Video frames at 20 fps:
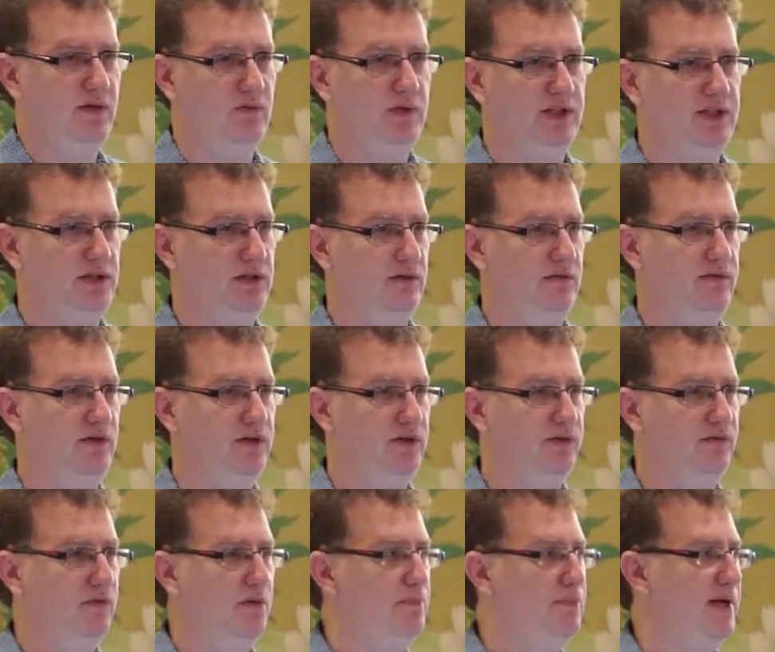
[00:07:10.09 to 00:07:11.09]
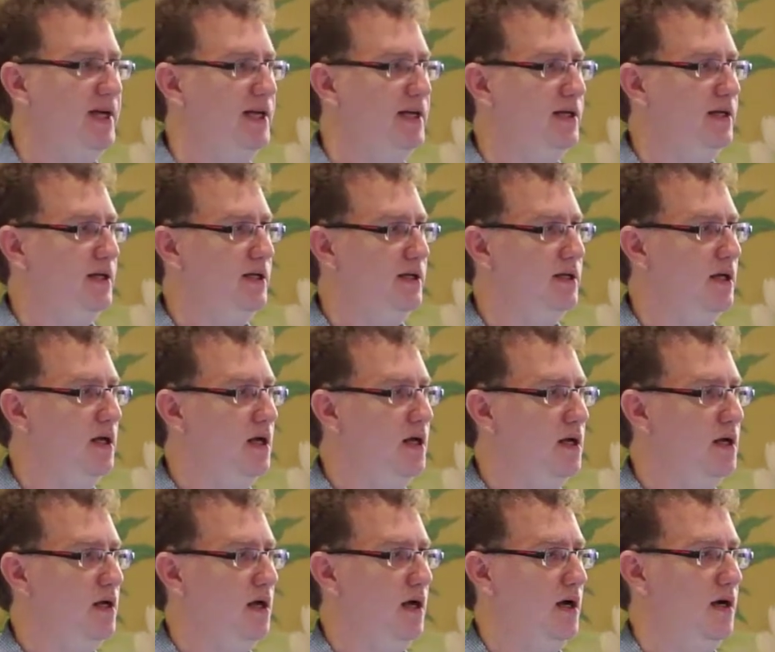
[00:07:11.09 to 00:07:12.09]
which you've heard repeated
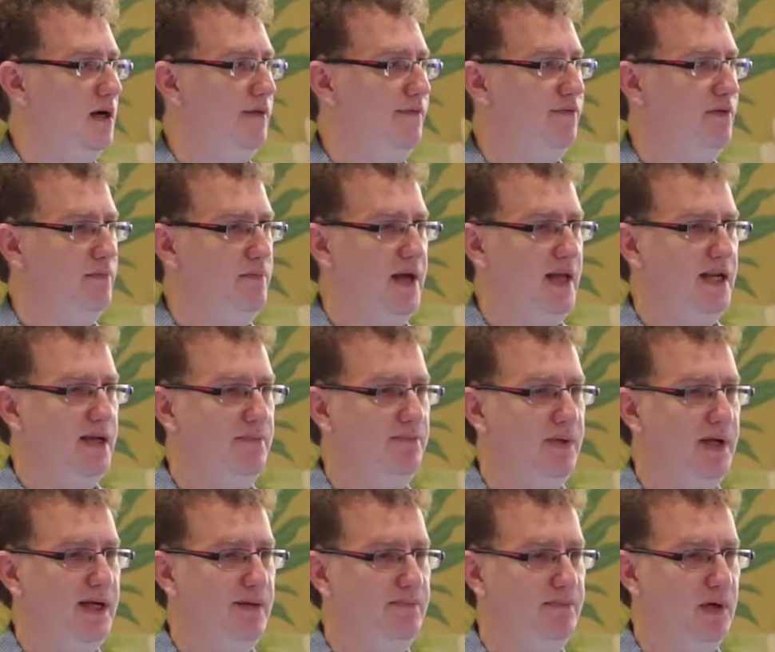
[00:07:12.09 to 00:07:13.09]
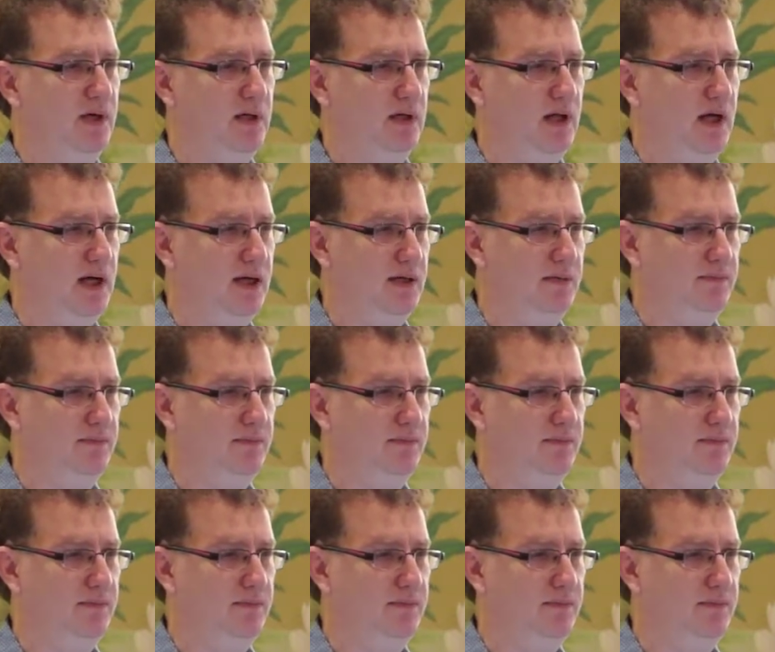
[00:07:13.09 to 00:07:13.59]
from many people.